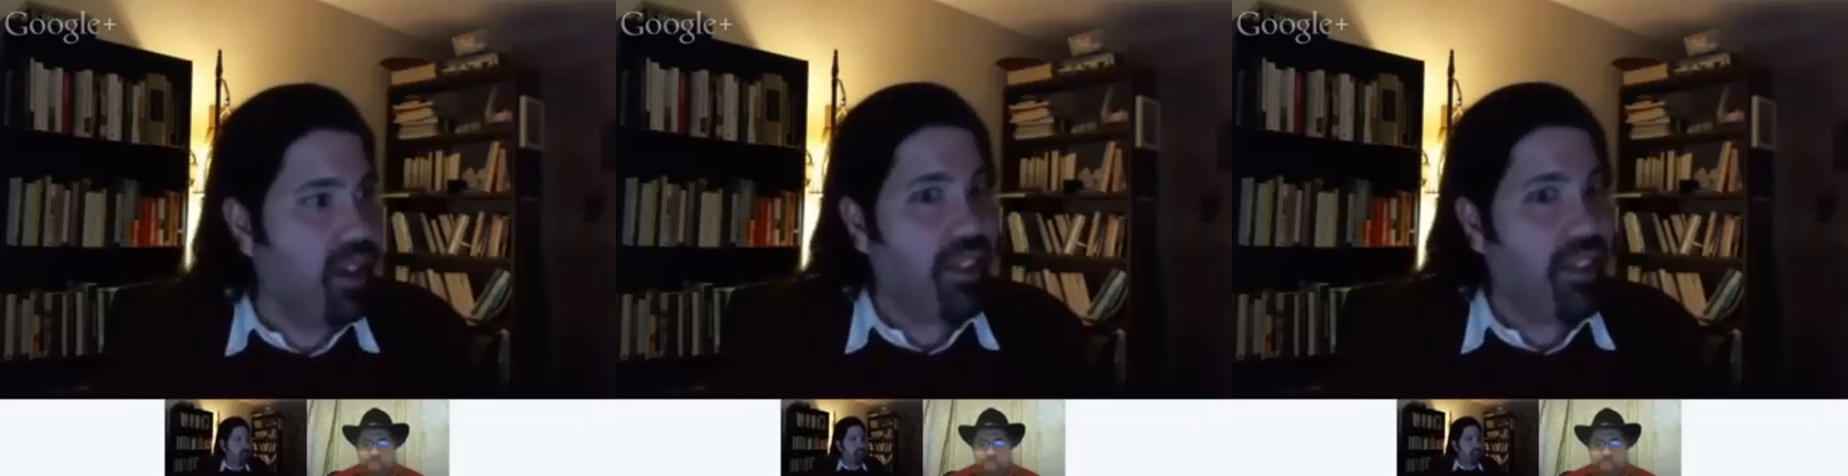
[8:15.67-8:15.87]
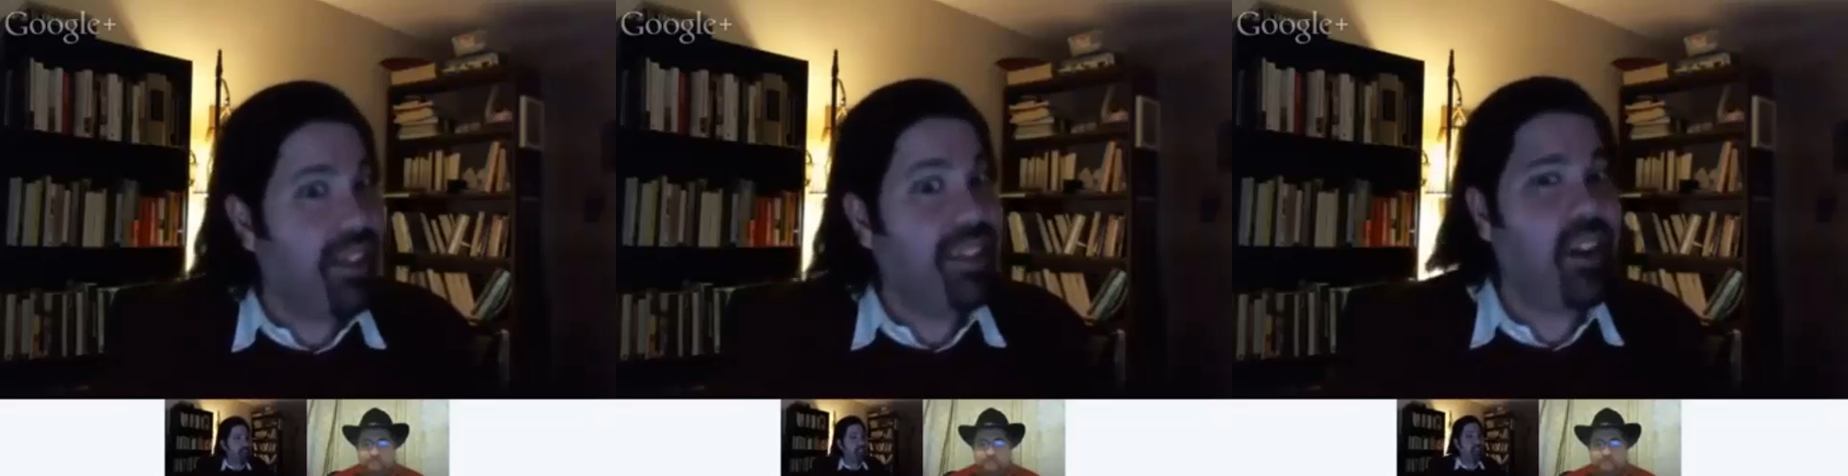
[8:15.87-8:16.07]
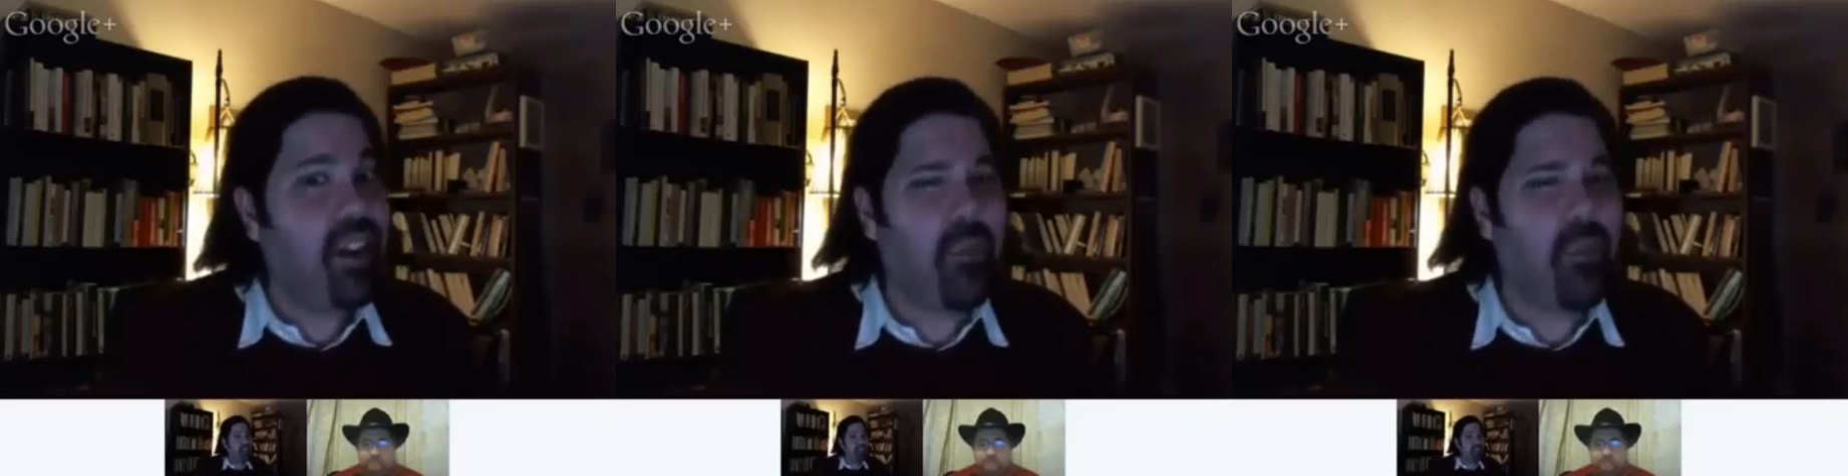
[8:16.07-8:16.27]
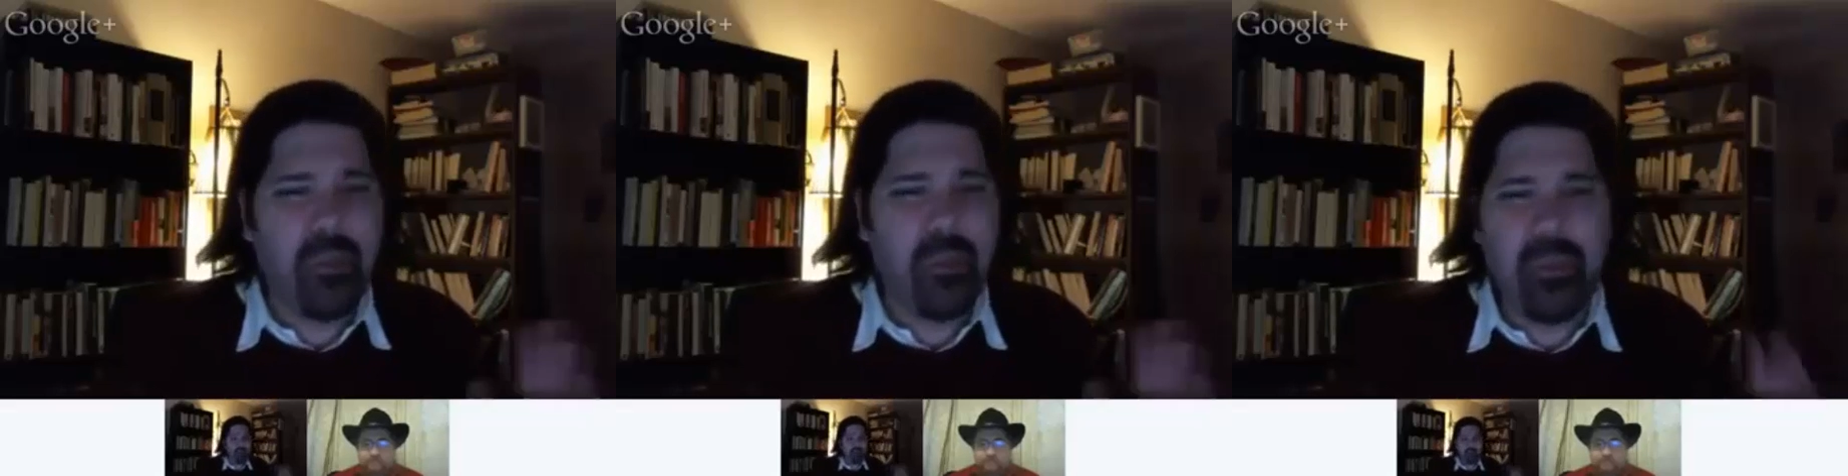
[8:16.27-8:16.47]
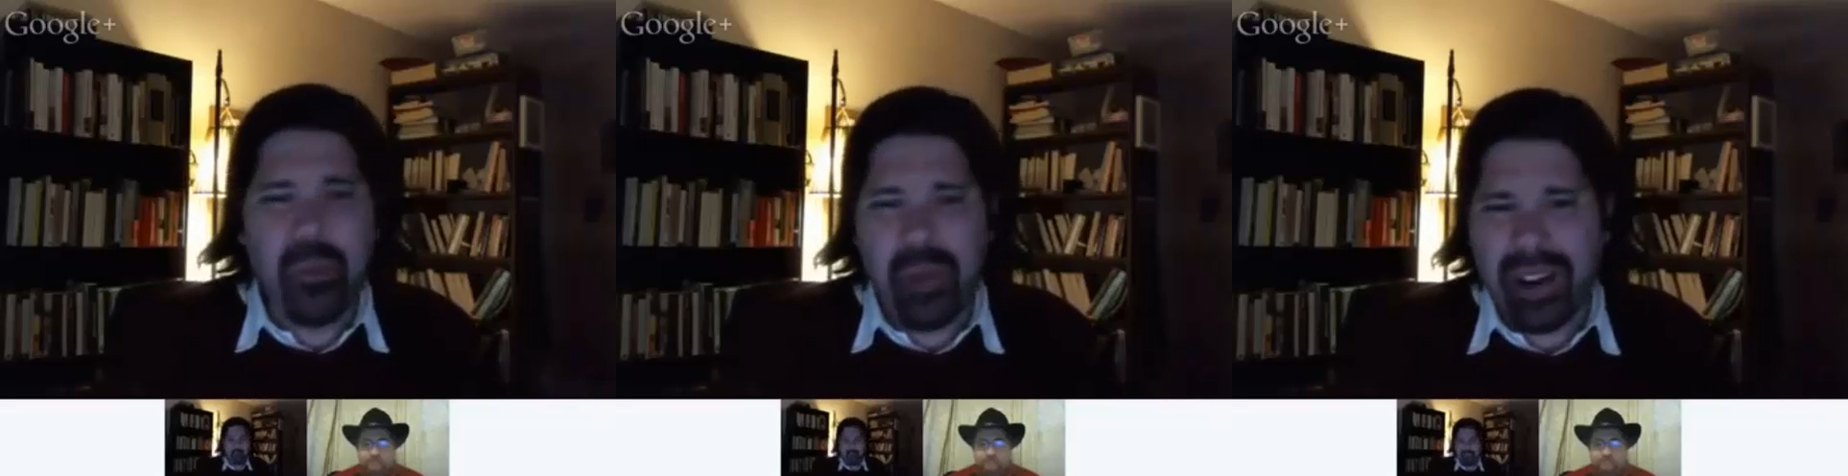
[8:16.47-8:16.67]
They did a
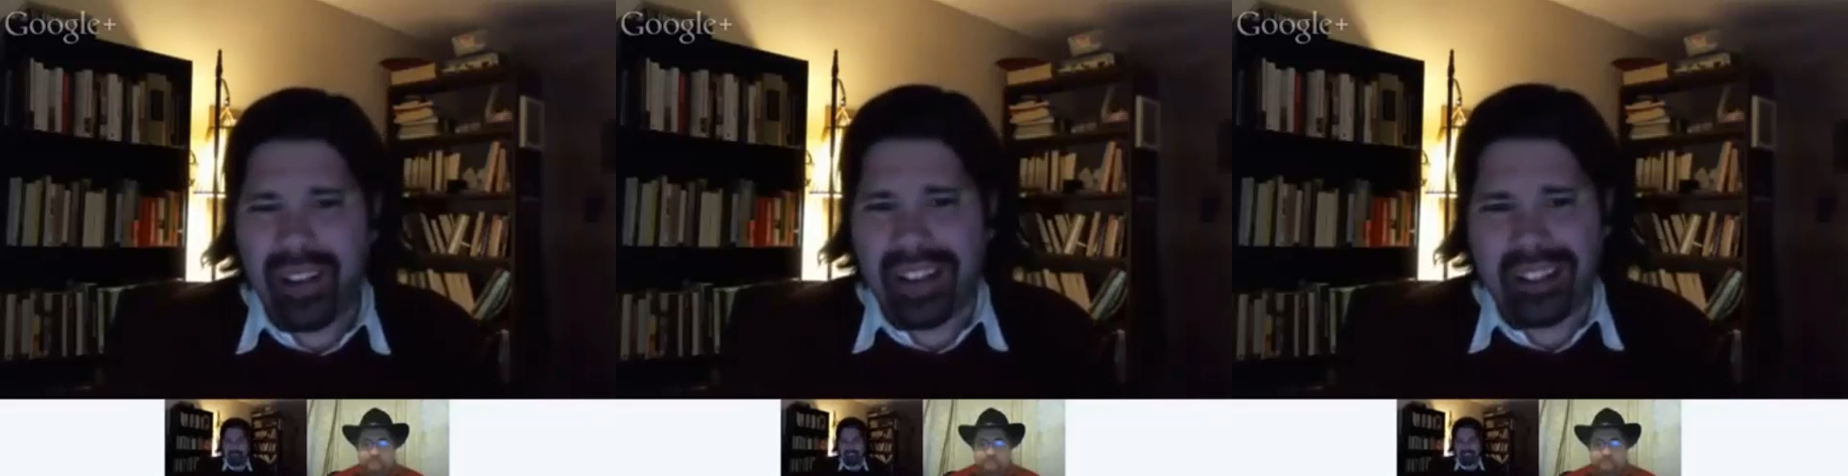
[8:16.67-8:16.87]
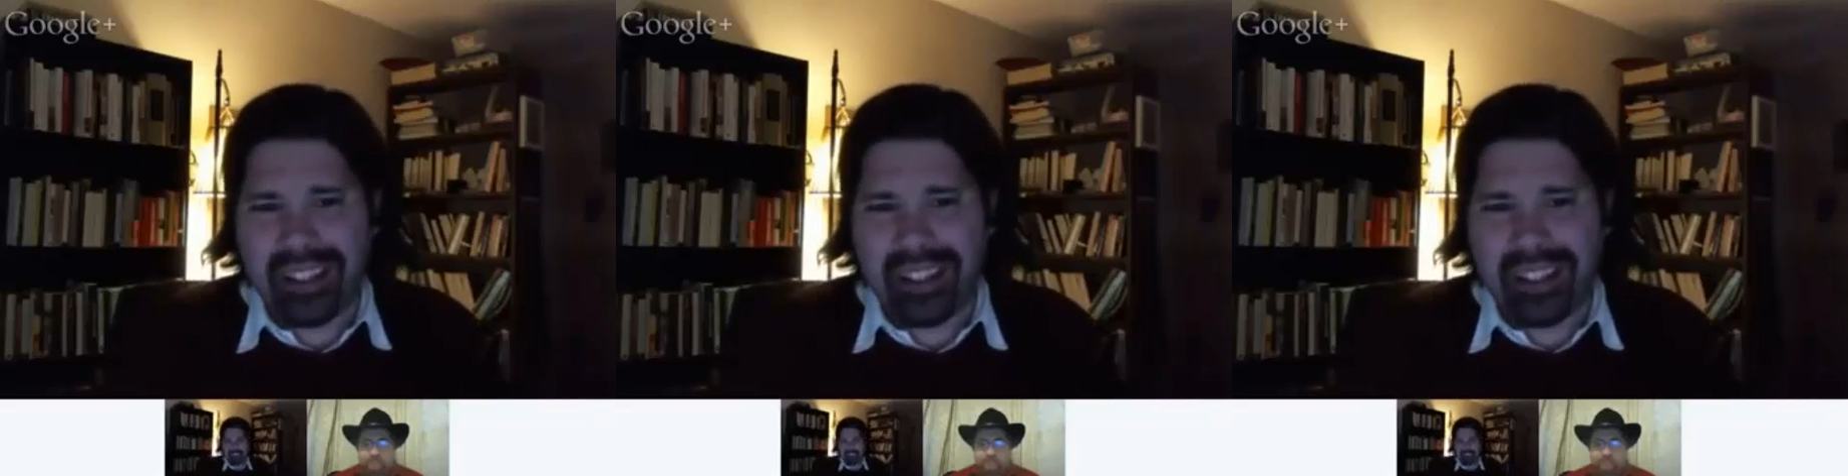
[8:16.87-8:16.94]
really